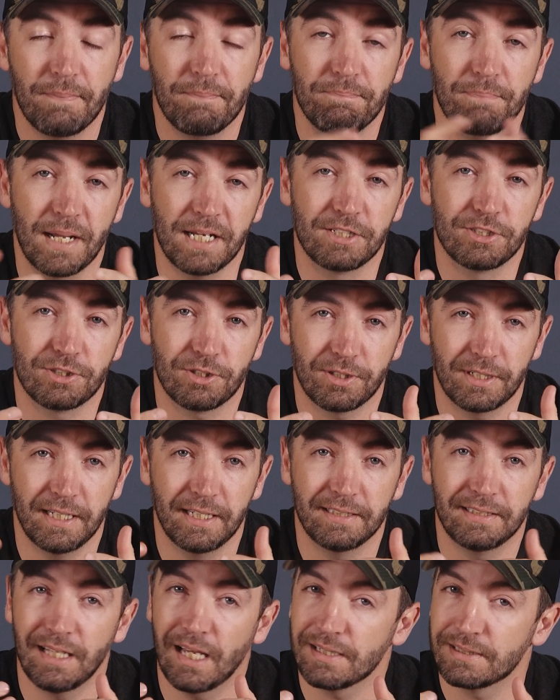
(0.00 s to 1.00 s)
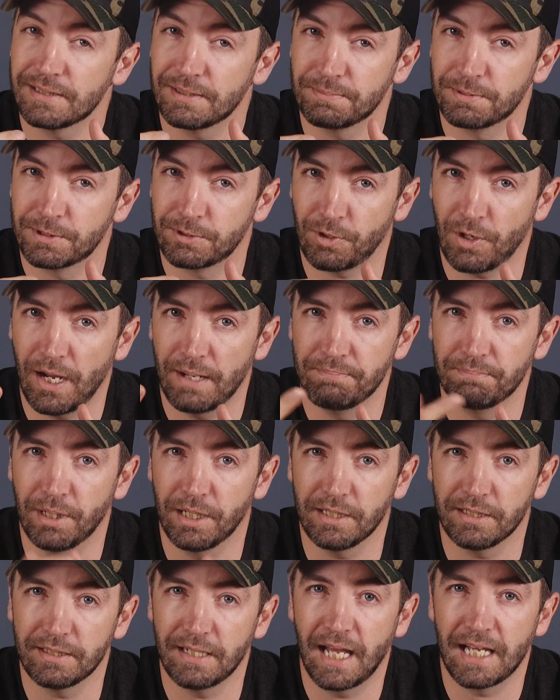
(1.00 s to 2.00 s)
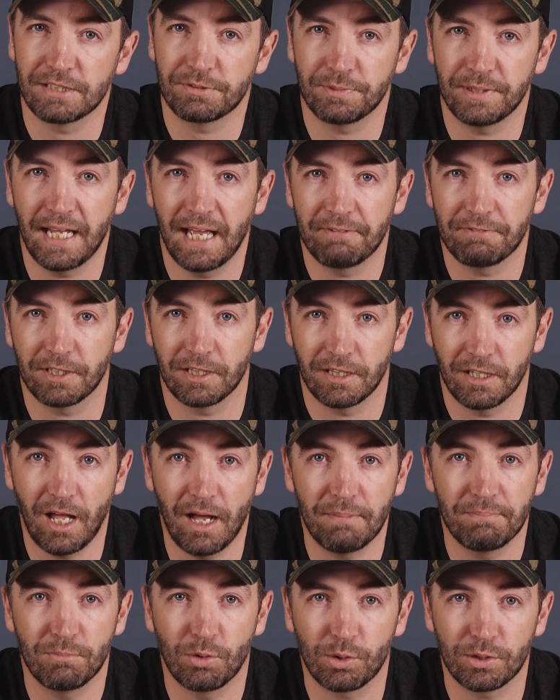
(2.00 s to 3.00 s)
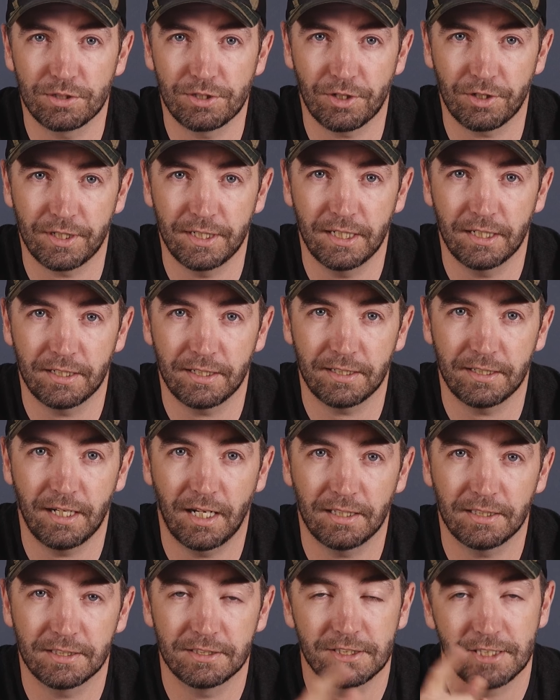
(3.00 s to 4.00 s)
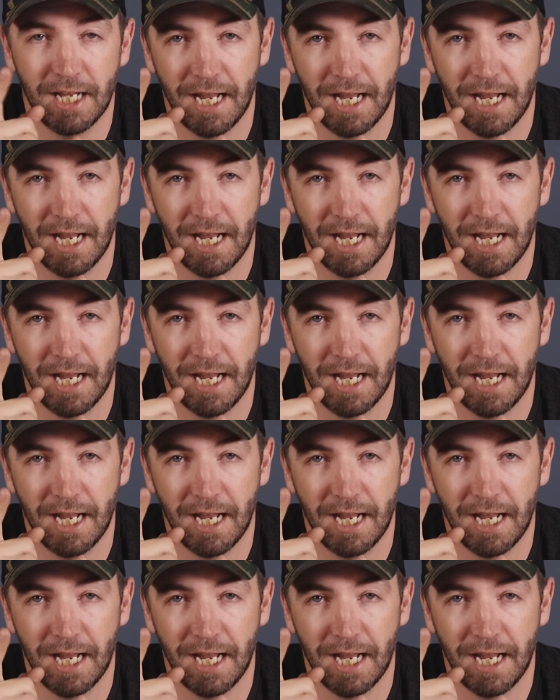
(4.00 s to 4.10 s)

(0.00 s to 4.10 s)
Make sure to hit that subscribe button as we have a lot more turkey hunting knowledge